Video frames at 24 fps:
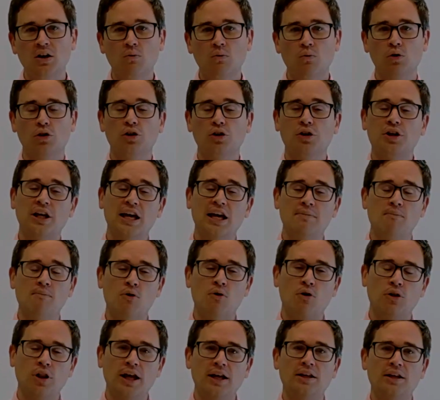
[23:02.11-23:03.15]
we're looking at
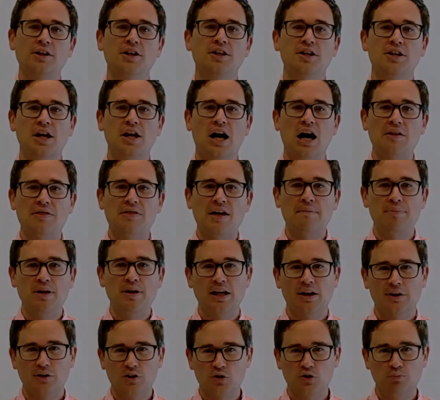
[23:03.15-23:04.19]
more likely than not that
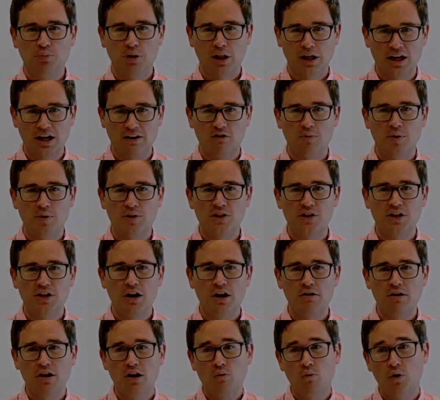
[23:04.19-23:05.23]
being a split government
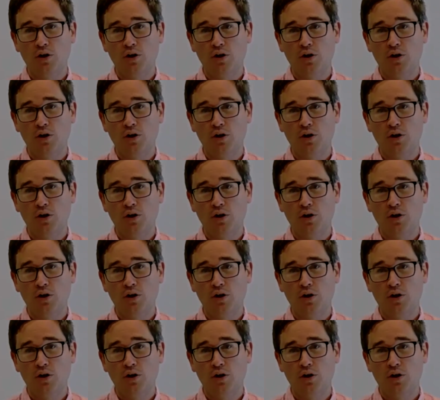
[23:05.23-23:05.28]
scenario,